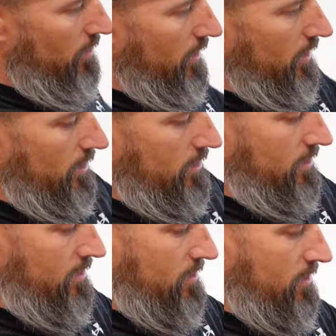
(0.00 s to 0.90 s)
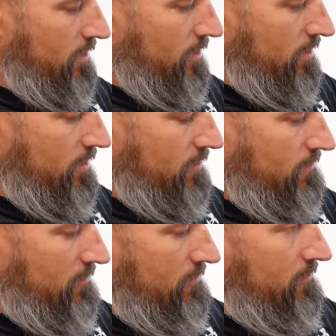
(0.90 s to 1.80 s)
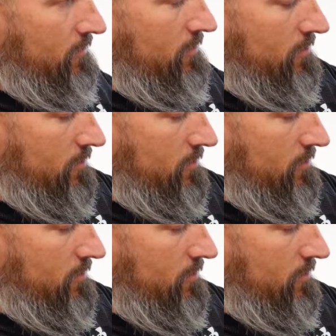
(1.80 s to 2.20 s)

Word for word: way control it from?